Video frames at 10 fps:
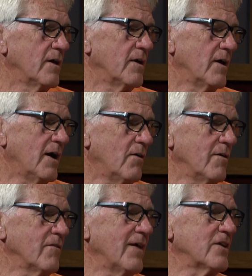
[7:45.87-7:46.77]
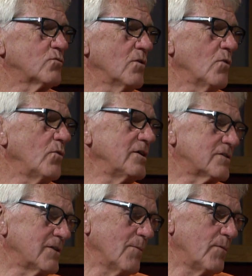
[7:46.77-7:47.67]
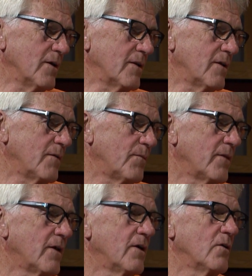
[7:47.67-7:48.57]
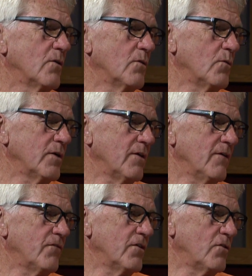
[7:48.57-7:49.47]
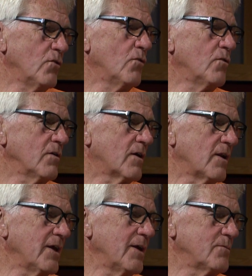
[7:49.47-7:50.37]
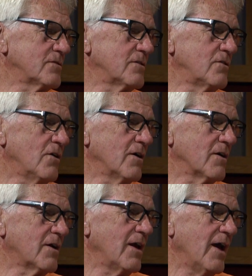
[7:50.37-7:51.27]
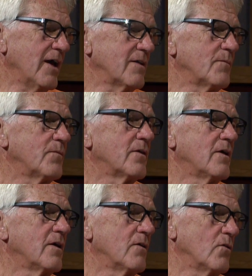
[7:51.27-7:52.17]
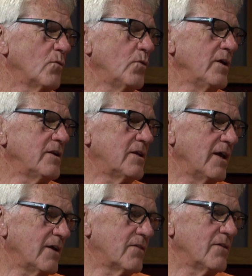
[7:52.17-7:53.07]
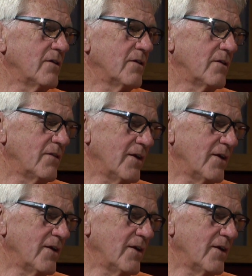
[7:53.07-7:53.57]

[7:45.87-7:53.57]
However, that's where we step in. When, if there, no owner claims the dog or cat, we take that's where you come